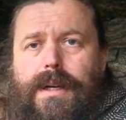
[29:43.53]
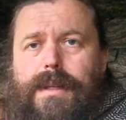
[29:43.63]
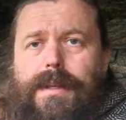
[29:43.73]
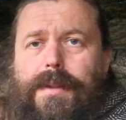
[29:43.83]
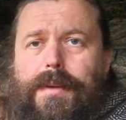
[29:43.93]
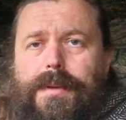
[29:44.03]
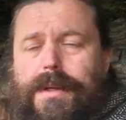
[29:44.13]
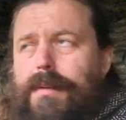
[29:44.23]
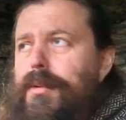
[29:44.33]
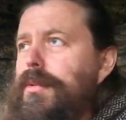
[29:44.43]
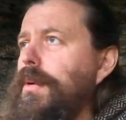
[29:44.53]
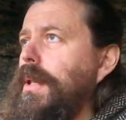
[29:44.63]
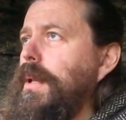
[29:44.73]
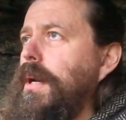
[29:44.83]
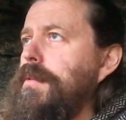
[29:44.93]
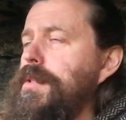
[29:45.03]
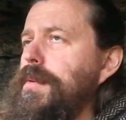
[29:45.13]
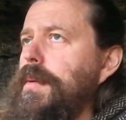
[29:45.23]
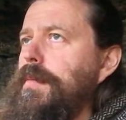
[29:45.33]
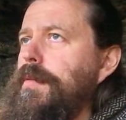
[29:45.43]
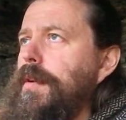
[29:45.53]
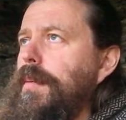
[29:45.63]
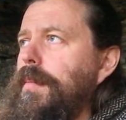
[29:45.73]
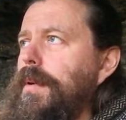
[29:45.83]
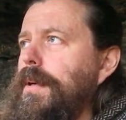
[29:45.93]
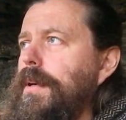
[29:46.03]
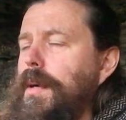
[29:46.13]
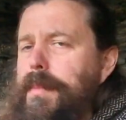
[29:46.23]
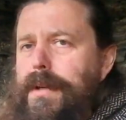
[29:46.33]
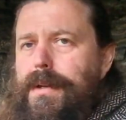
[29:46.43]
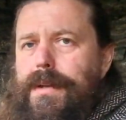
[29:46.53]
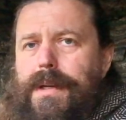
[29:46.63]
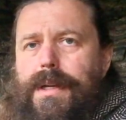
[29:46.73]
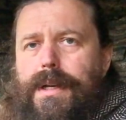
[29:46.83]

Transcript: And I thought I would do a live stream from uh, up here.